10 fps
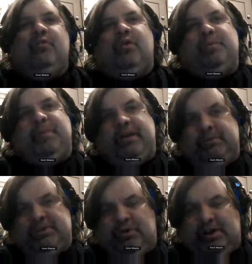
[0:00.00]
One
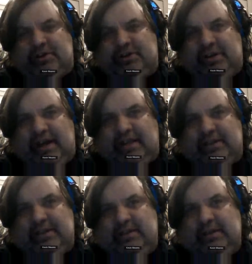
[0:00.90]
man was crushed to
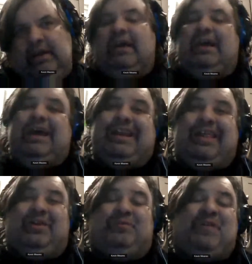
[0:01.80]
death.
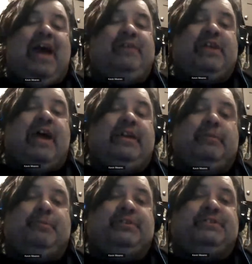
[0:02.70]
Another 5 died
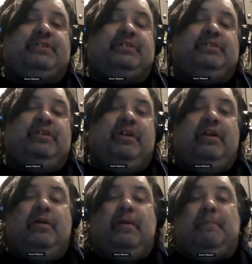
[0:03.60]
in prison,
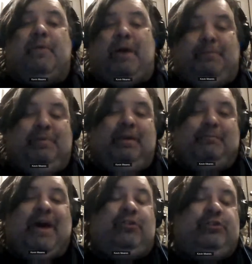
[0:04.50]
probably
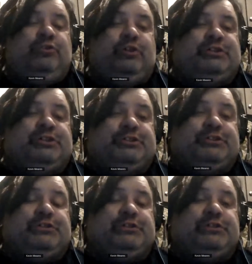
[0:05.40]
of malnutrition.